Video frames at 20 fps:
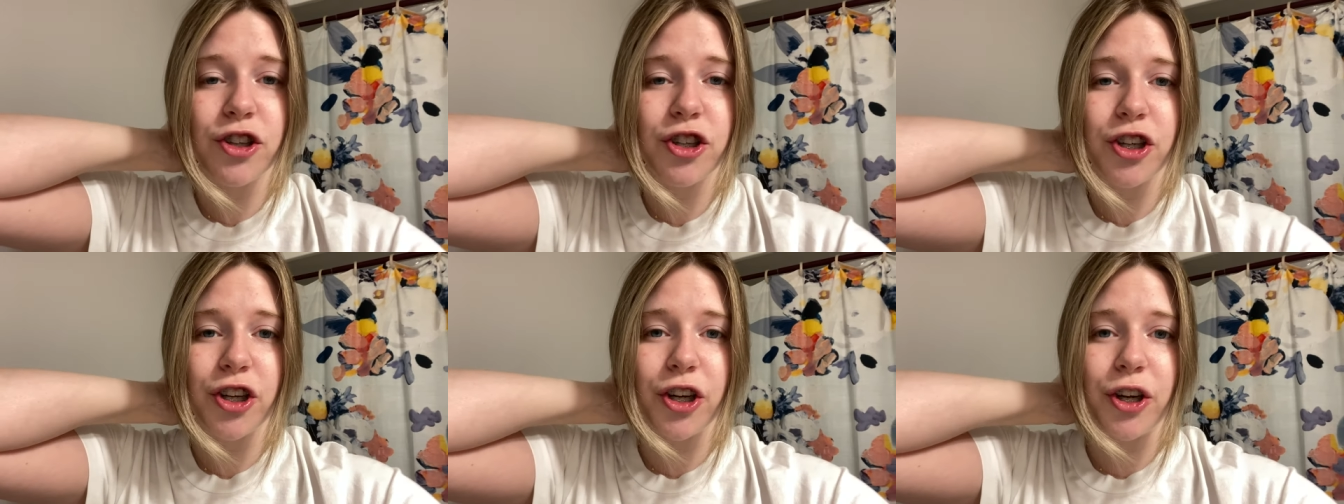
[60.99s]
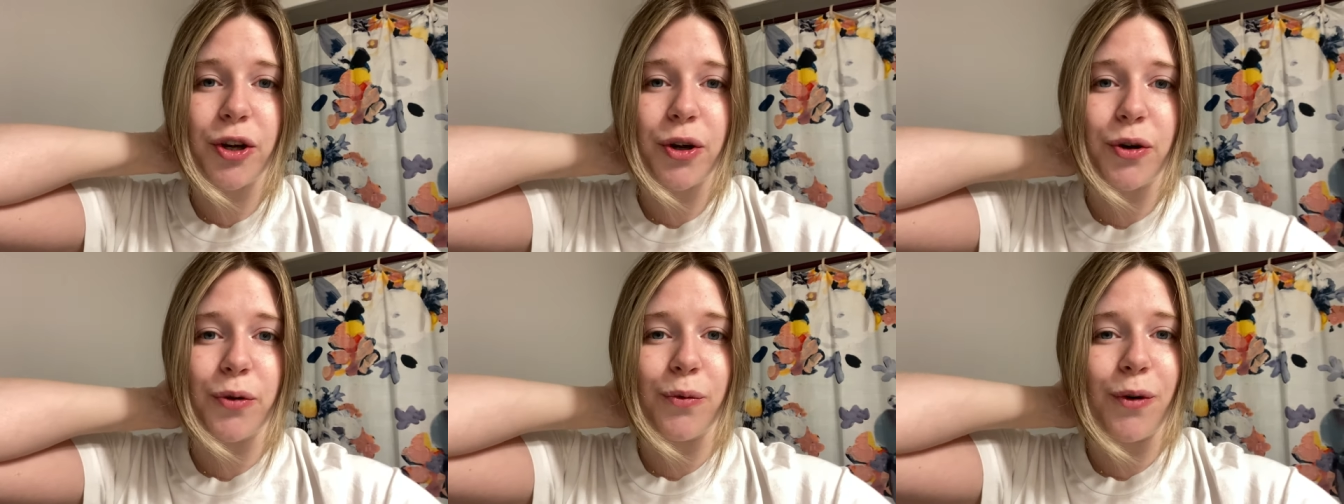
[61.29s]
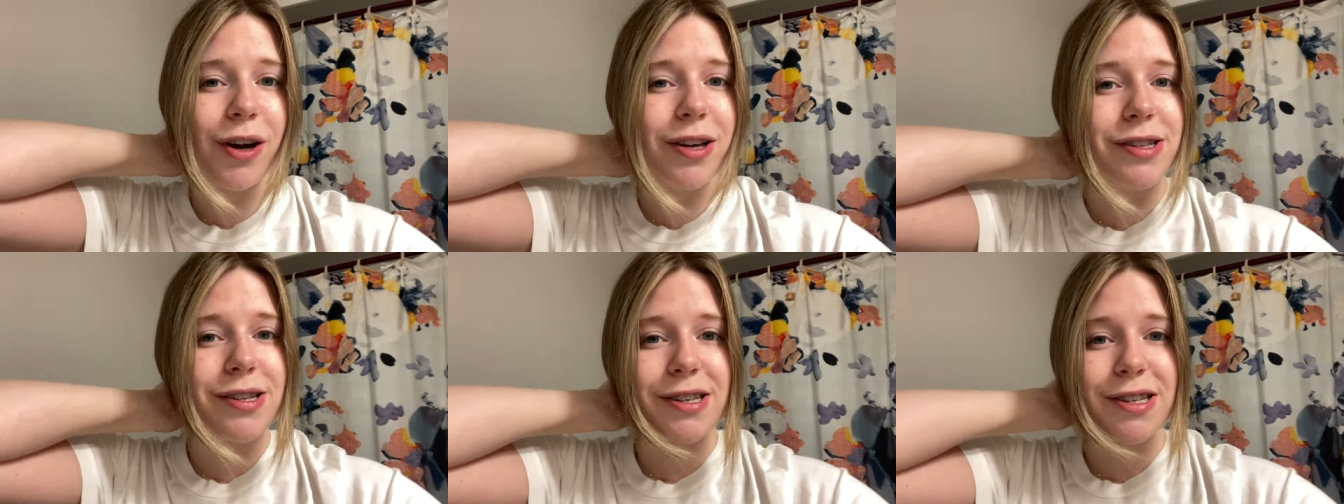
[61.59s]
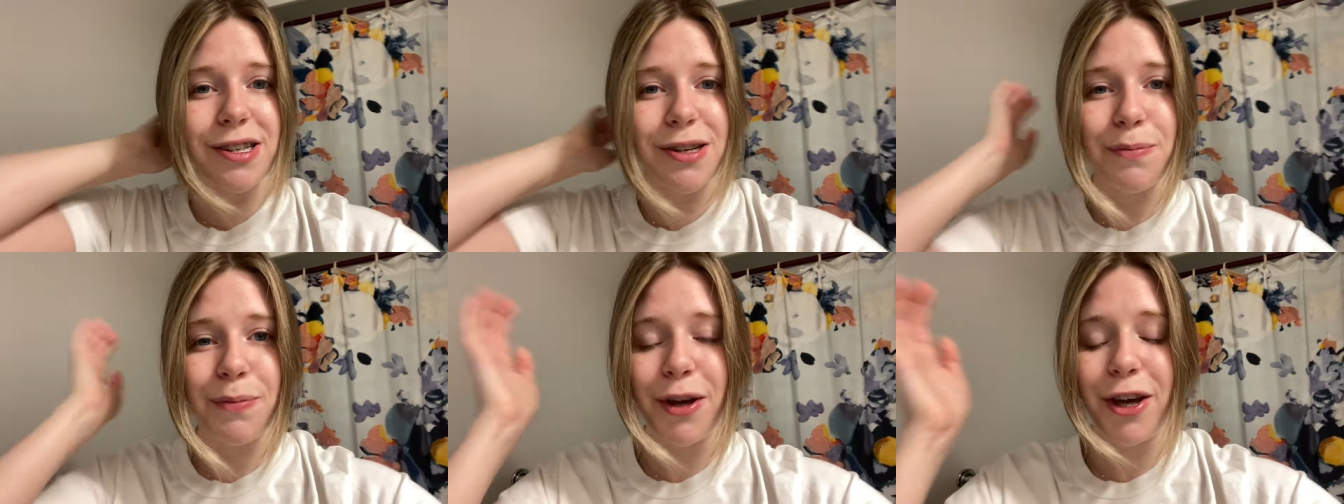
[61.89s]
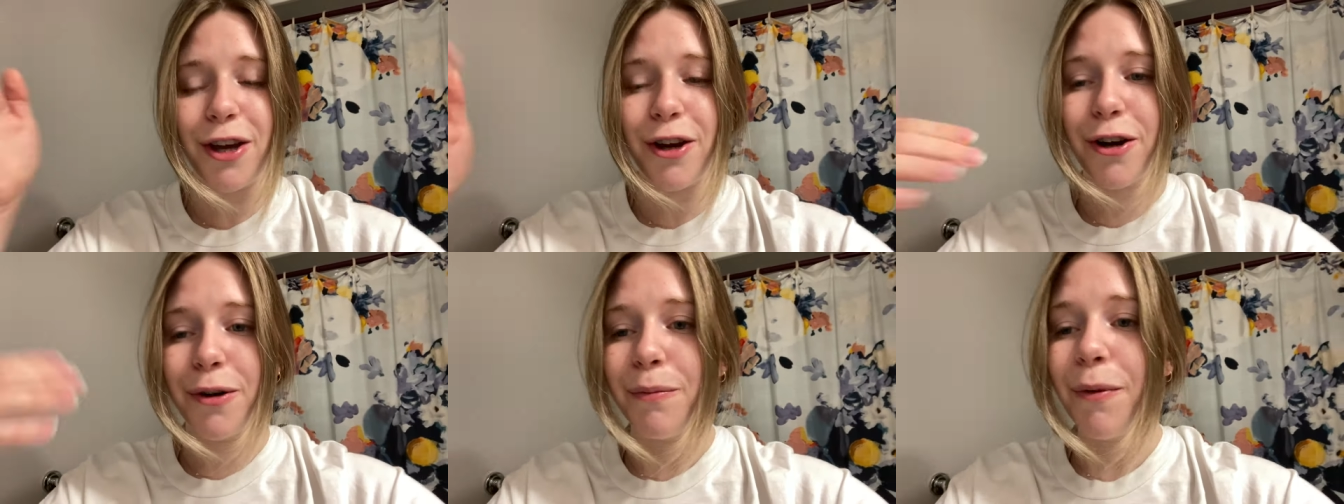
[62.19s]
she wants us to
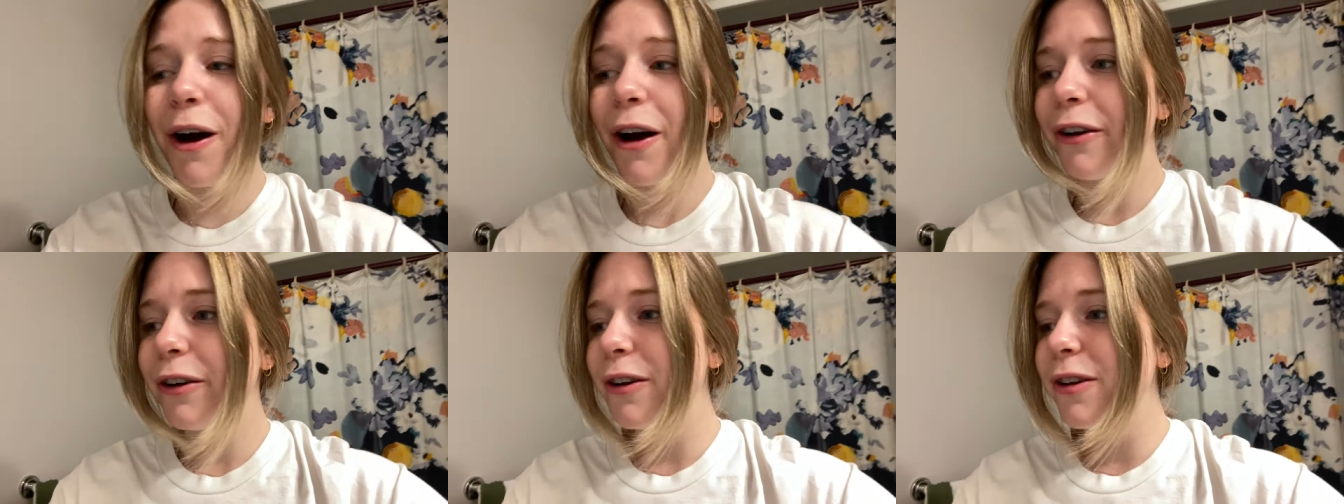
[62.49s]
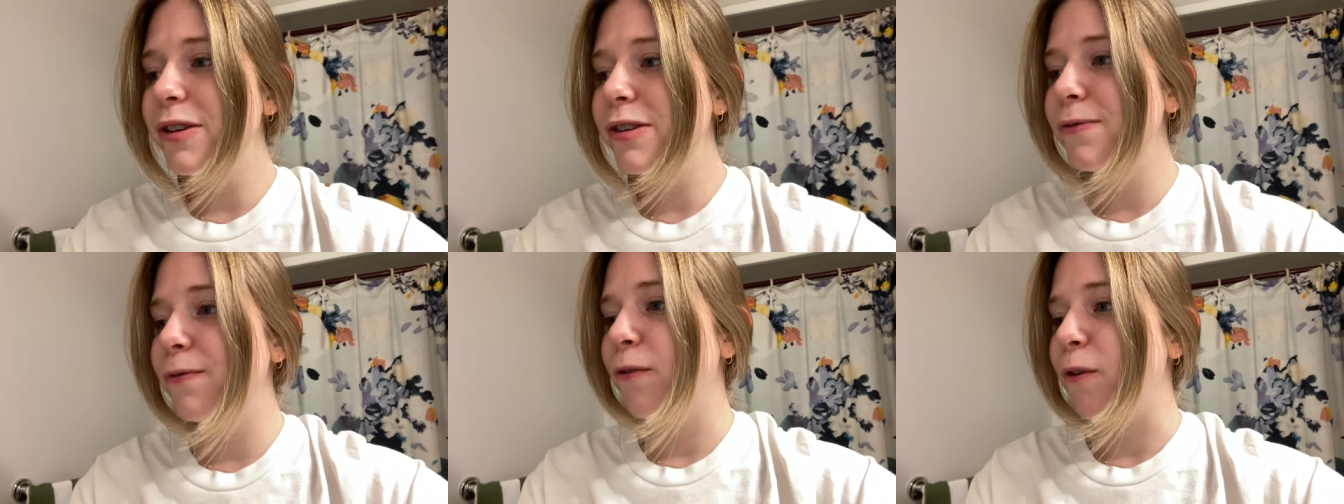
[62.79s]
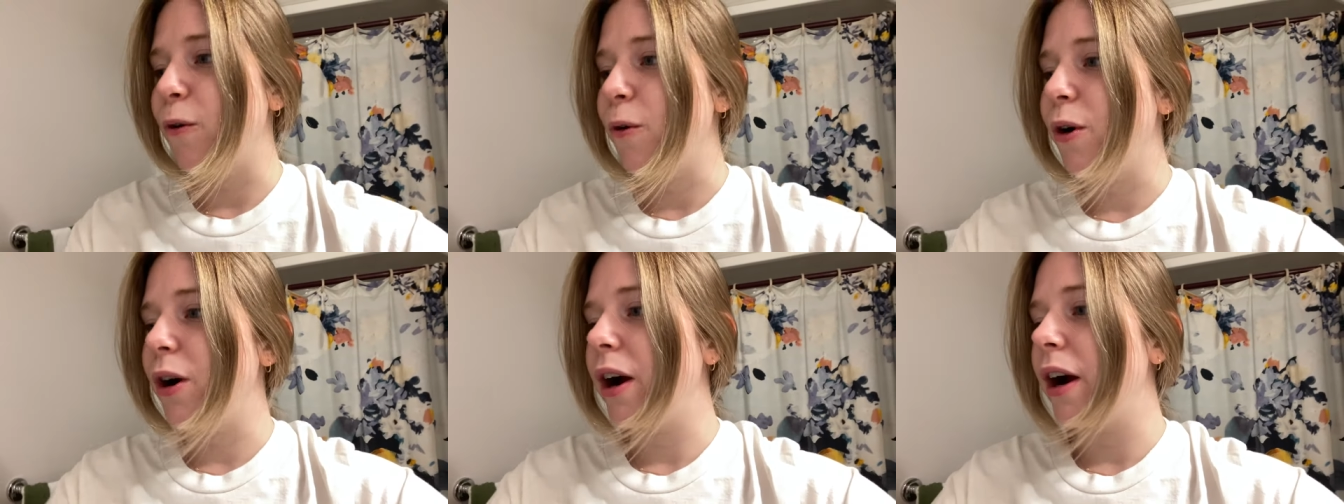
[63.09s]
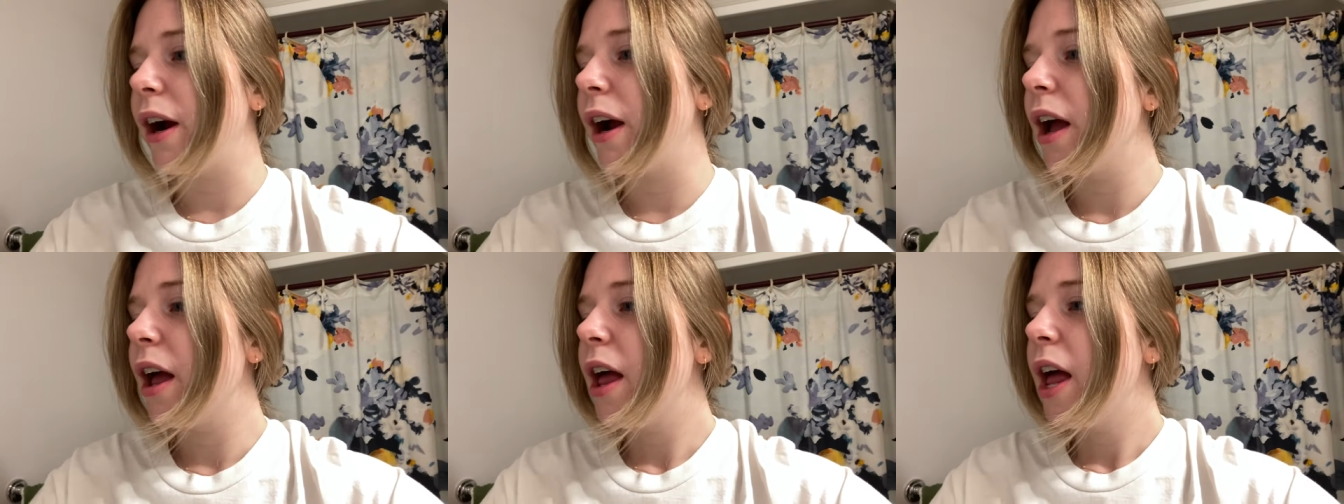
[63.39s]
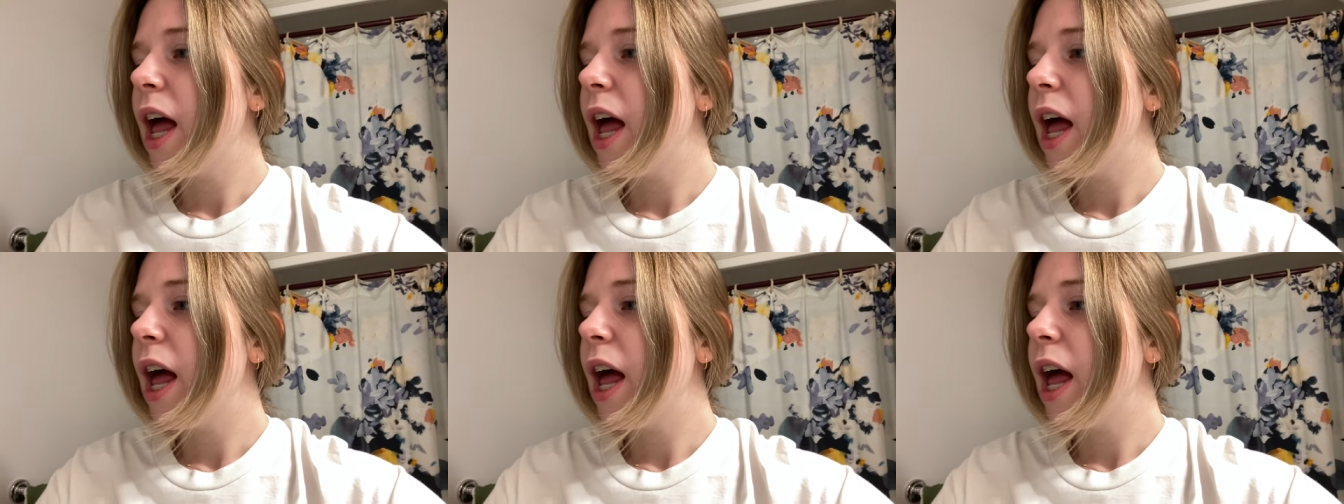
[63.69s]
be her models for